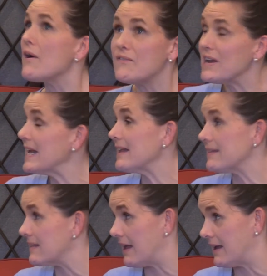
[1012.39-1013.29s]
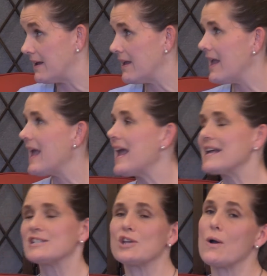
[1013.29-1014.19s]
of anything.
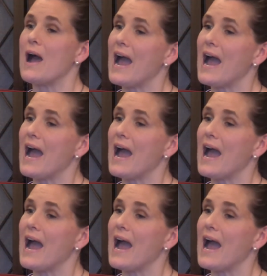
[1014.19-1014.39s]
And so